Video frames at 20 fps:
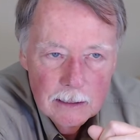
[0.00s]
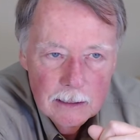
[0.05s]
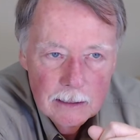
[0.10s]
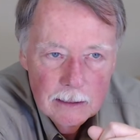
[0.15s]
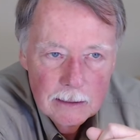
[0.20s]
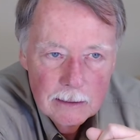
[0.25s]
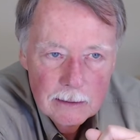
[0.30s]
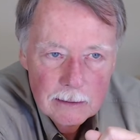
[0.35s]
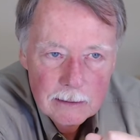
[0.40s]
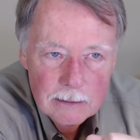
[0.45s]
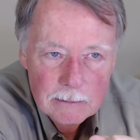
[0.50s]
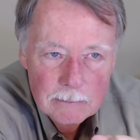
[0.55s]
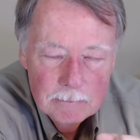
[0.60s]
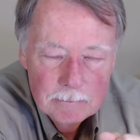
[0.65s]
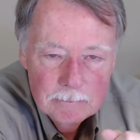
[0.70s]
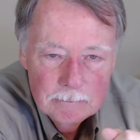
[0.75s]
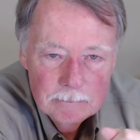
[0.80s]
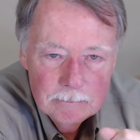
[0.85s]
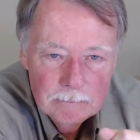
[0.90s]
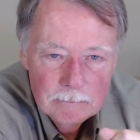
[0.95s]

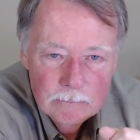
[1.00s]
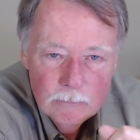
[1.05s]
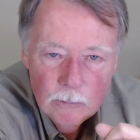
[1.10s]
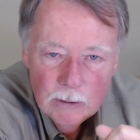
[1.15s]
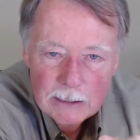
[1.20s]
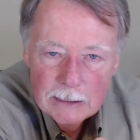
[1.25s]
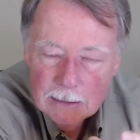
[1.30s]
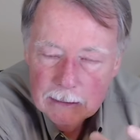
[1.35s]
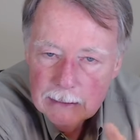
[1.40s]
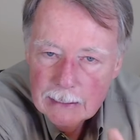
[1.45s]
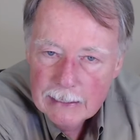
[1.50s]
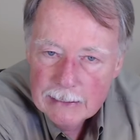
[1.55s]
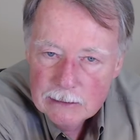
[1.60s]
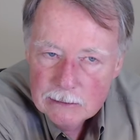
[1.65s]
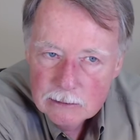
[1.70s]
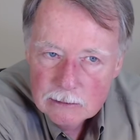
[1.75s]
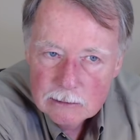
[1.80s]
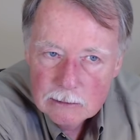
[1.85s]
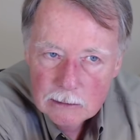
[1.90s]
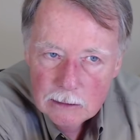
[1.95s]
um, when the
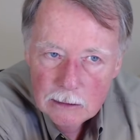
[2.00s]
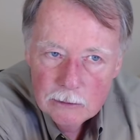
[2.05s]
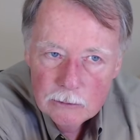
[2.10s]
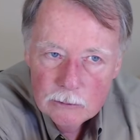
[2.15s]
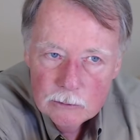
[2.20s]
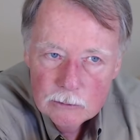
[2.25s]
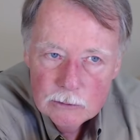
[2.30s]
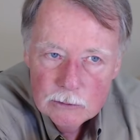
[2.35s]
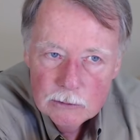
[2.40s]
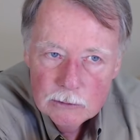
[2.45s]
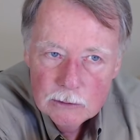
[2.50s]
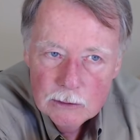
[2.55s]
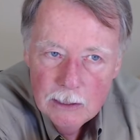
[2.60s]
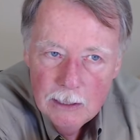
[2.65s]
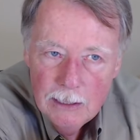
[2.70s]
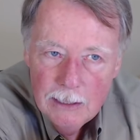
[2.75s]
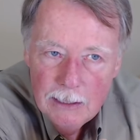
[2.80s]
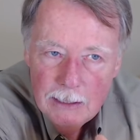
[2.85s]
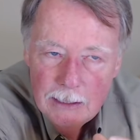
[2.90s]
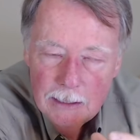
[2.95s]
light's close,
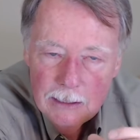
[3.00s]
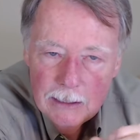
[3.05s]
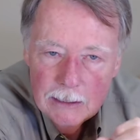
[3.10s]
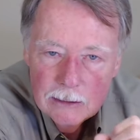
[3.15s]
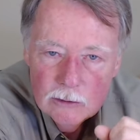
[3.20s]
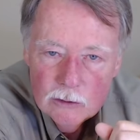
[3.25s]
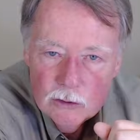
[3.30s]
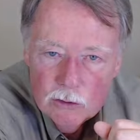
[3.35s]
it